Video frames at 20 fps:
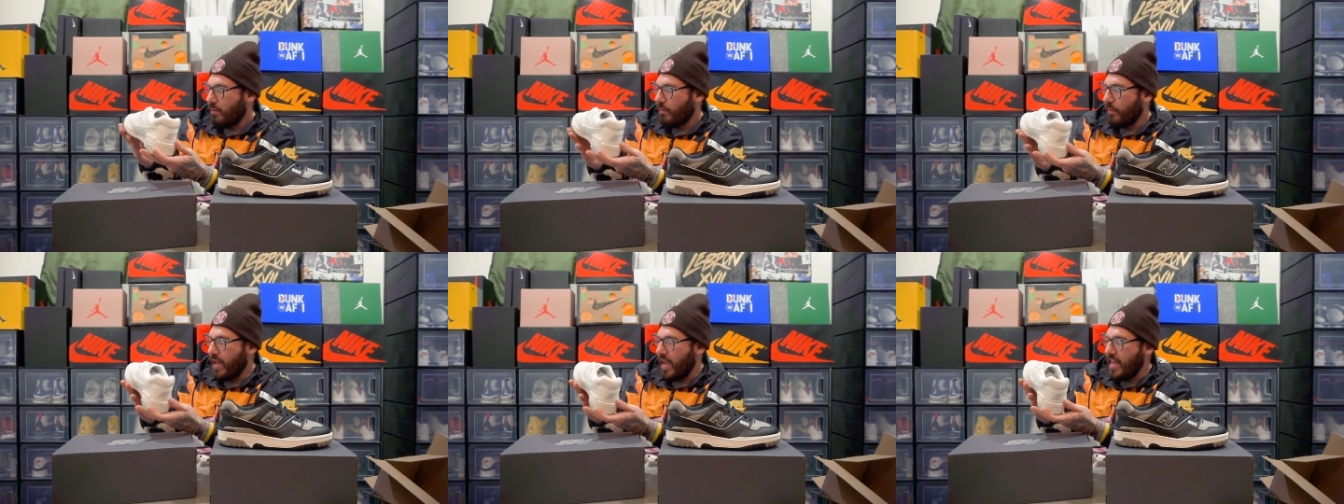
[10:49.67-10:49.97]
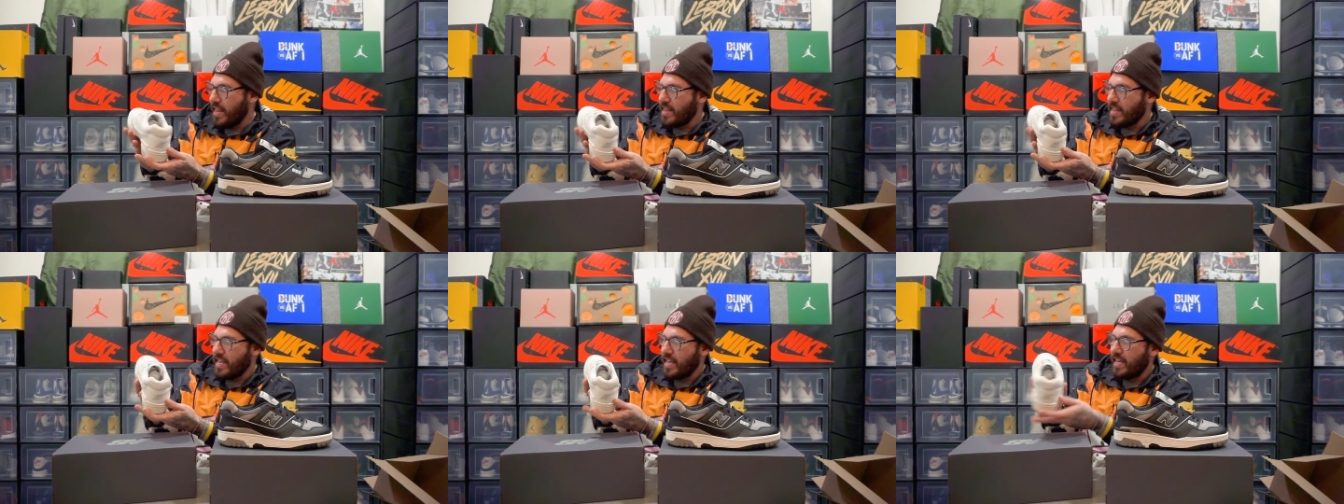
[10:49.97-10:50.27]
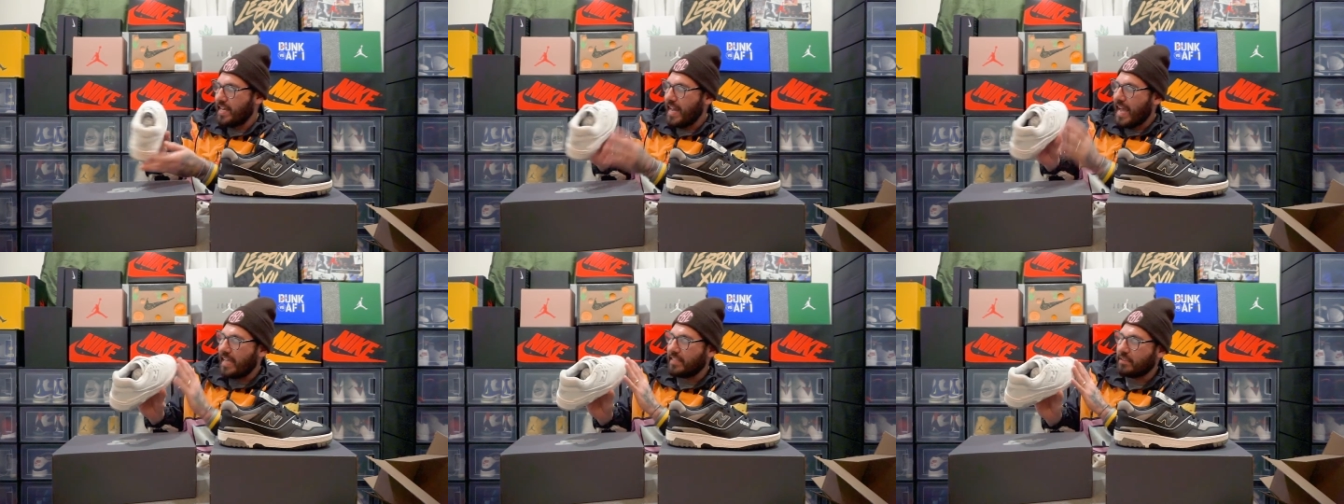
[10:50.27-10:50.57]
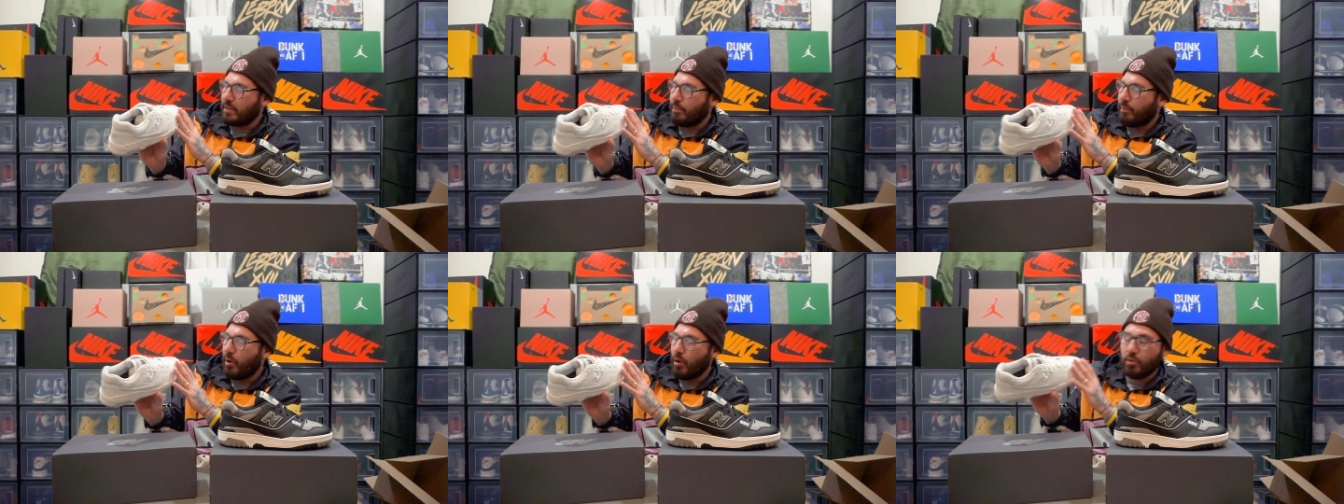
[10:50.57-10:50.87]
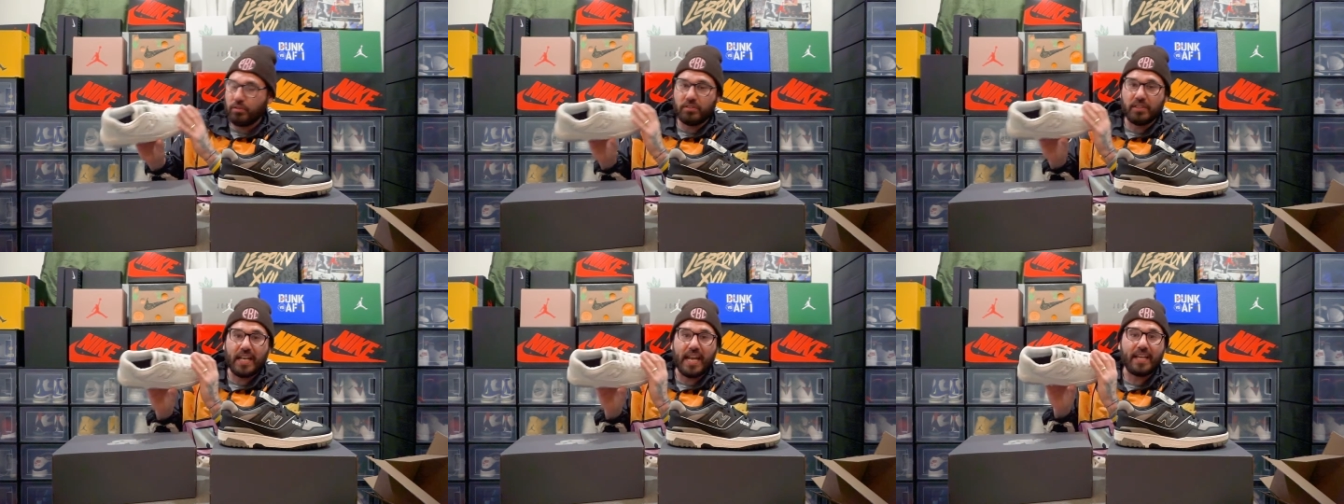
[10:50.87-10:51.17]
And then as
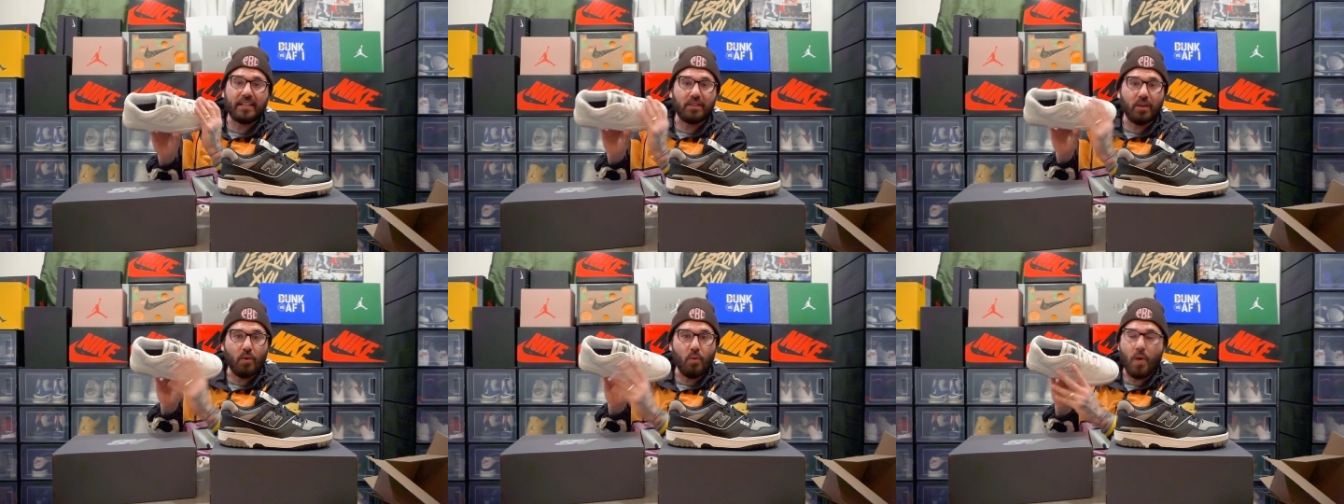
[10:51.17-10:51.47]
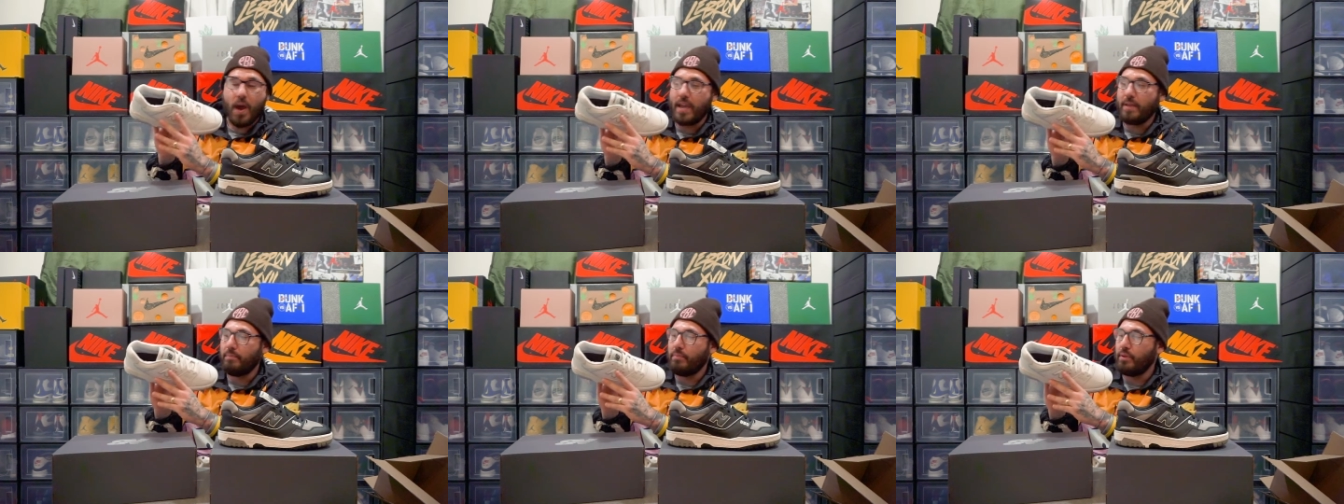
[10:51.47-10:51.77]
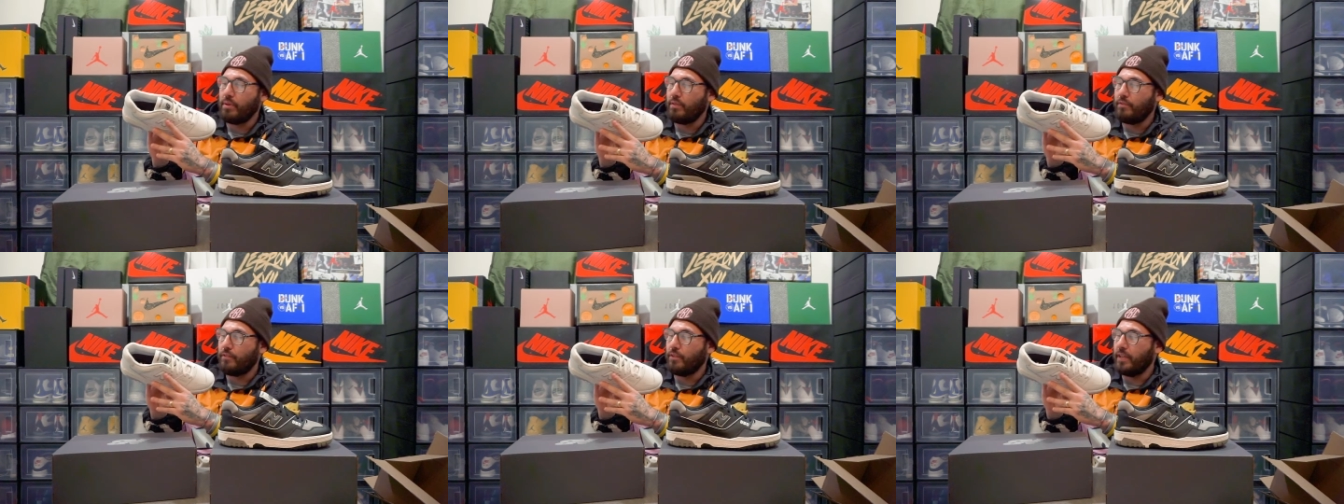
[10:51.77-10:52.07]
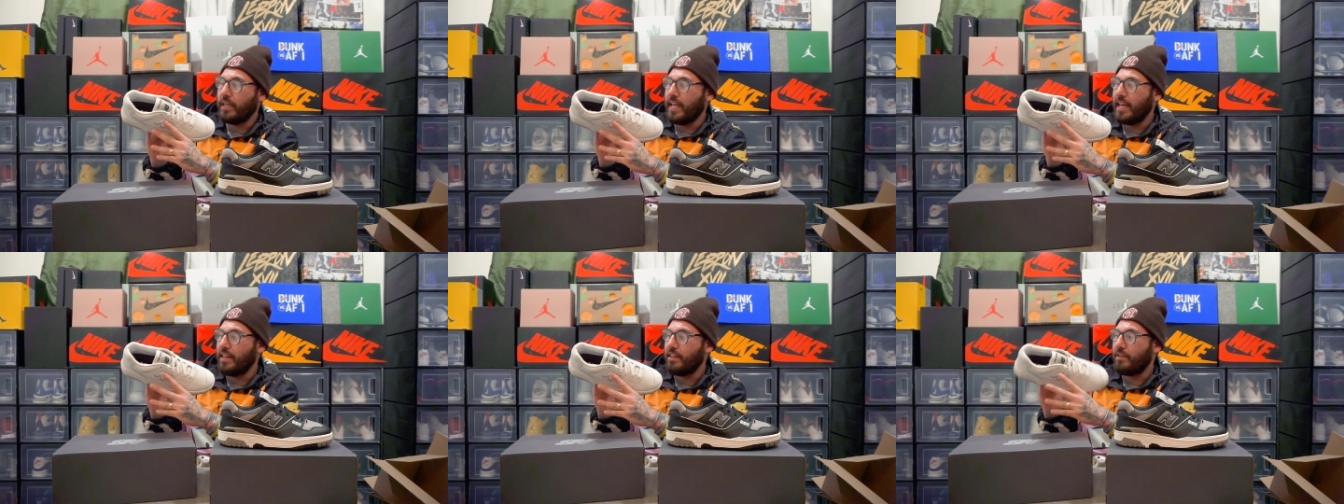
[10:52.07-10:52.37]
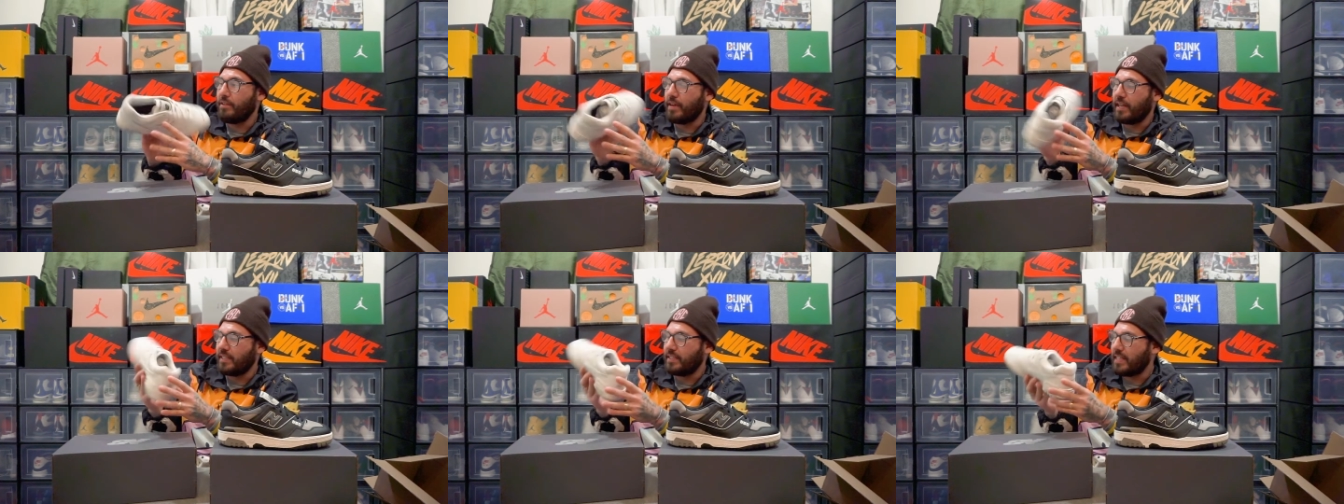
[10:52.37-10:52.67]
opposed to like the white beautiful
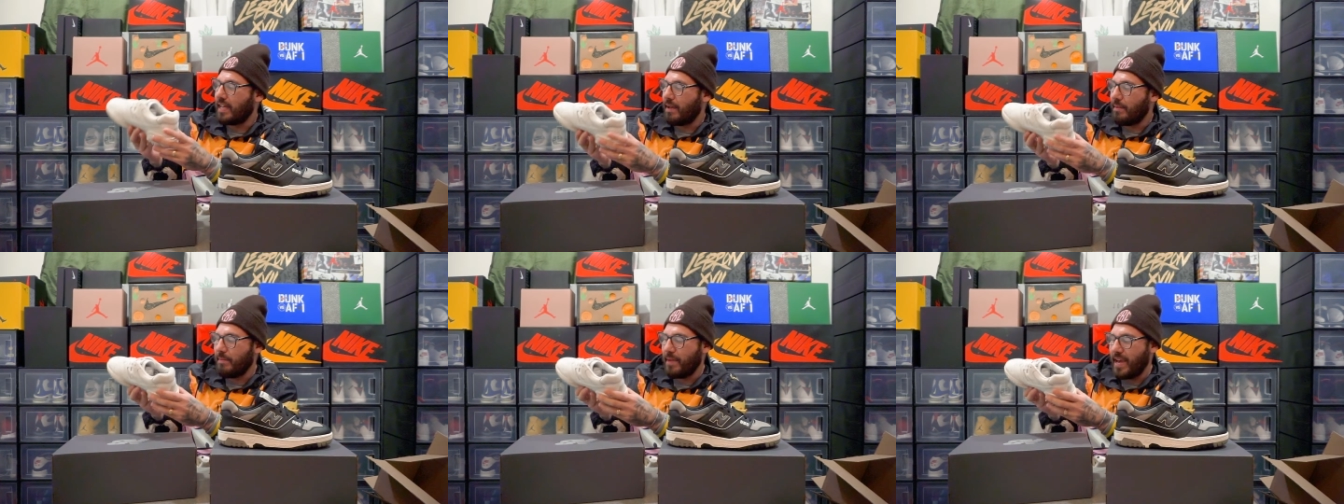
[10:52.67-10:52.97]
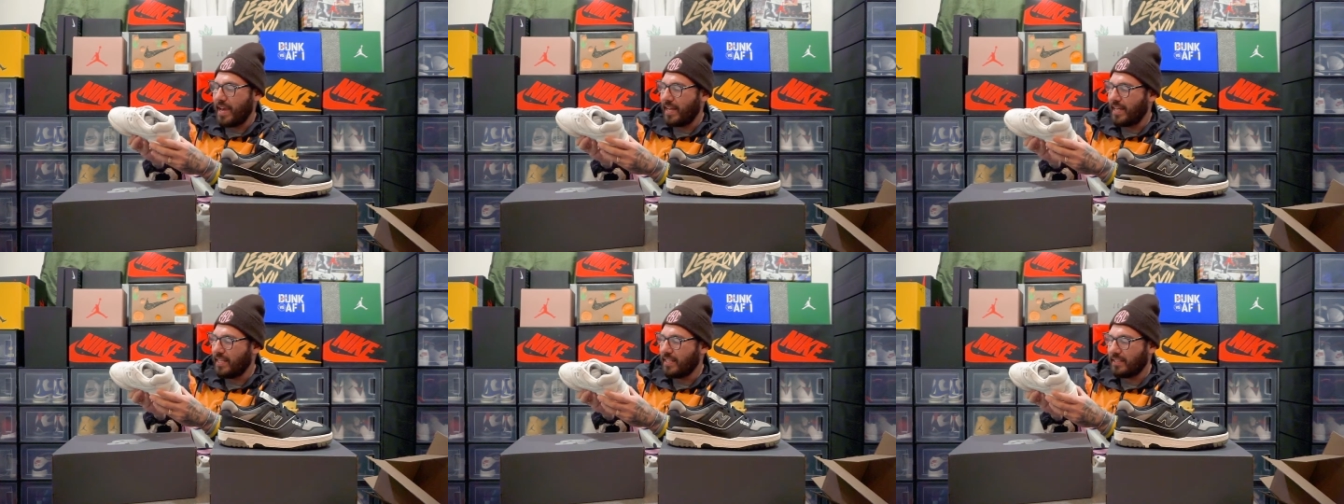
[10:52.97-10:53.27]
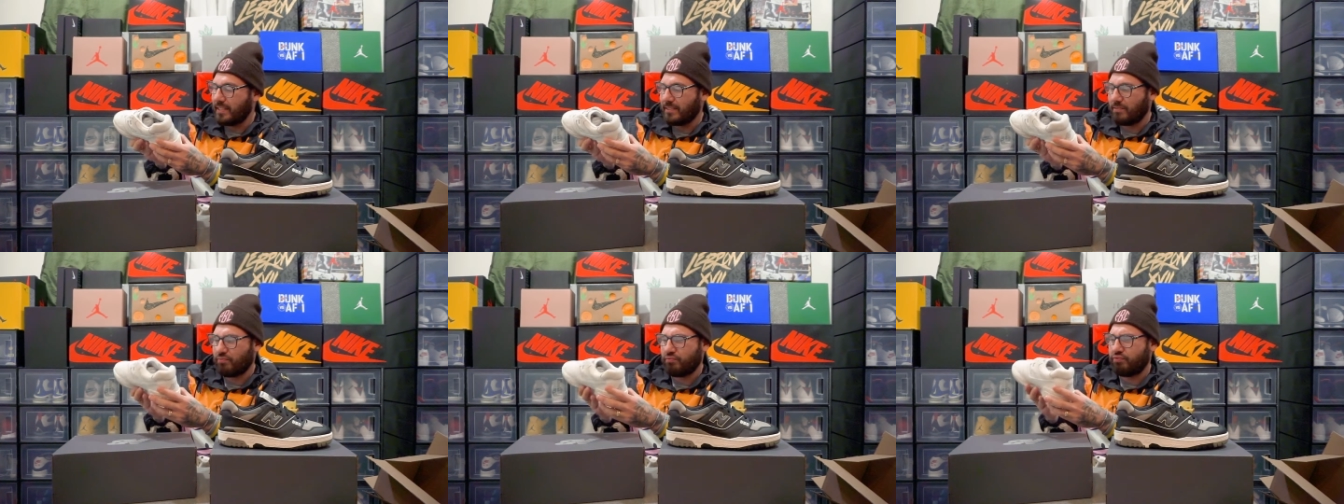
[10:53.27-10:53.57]
leather on top, man, this